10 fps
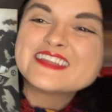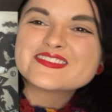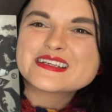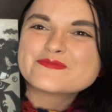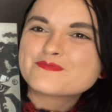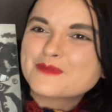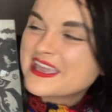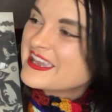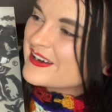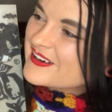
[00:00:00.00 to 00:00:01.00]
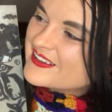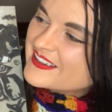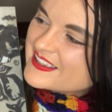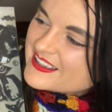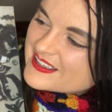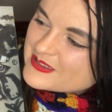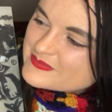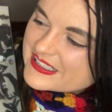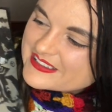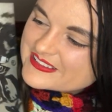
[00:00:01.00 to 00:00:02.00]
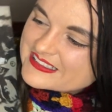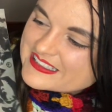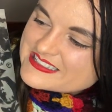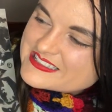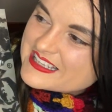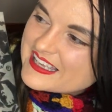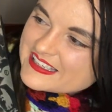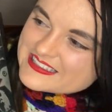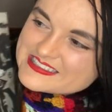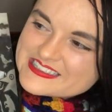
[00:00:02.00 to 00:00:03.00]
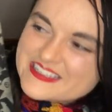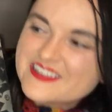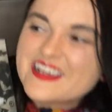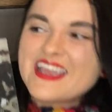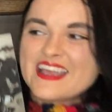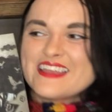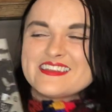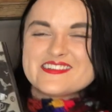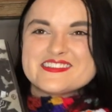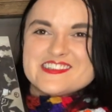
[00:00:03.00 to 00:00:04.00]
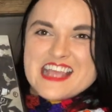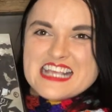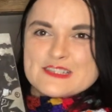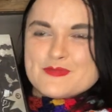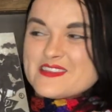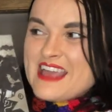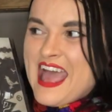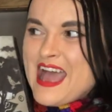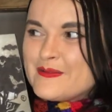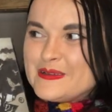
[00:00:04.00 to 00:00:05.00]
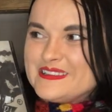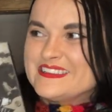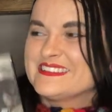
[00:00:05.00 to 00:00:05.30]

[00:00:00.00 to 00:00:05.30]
even a bear. Oh my goodness. And a deer. And there's Jasper the owl.